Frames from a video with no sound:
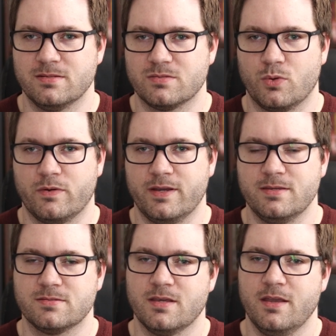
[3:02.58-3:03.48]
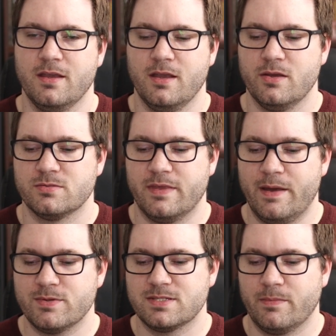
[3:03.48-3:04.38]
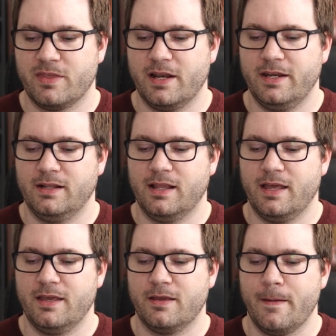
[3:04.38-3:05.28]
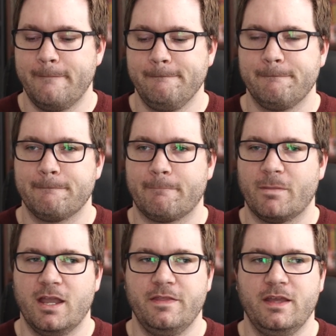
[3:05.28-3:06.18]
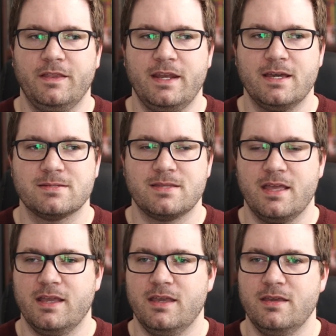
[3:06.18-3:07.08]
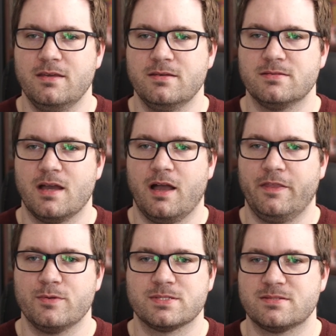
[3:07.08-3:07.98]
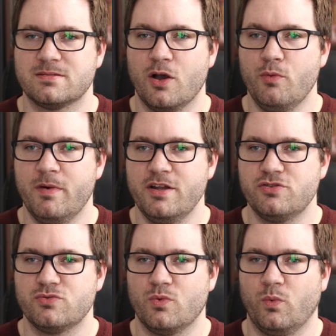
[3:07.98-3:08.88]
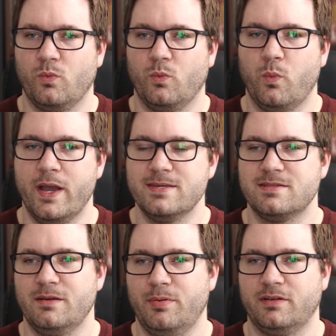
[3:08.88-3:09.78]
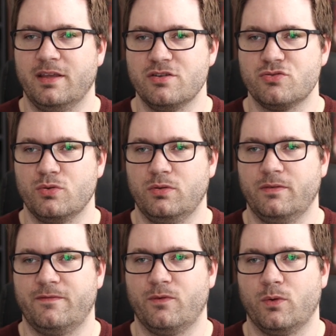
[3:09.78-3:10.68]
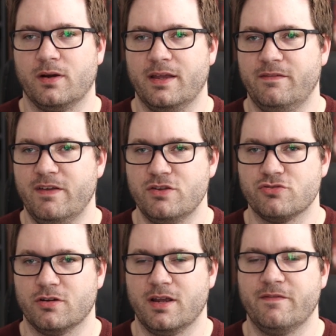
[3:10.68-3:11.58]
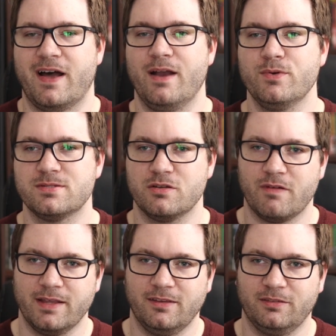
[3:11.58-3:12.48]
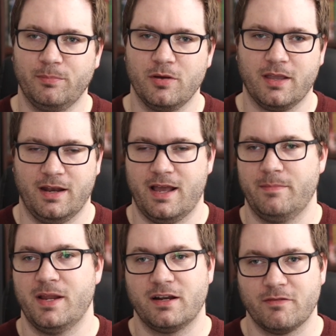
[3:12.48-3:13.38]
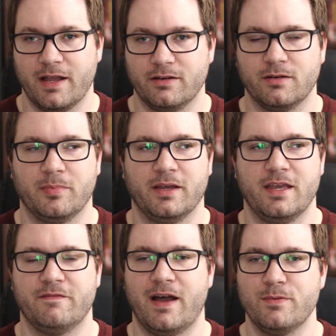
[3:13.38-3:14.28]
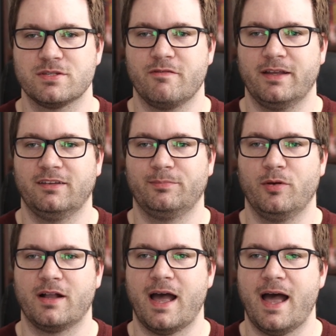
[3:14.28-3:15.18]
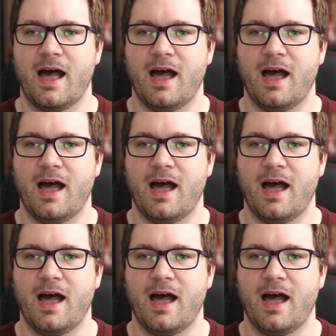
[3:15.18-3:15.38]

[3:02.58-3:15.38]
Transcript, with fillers: and stories. So that was something I didn't like. And then the next thing is there was so much wasted potential for adventure. If I was to write this book, and I'm not a writer, but if I was to write this book,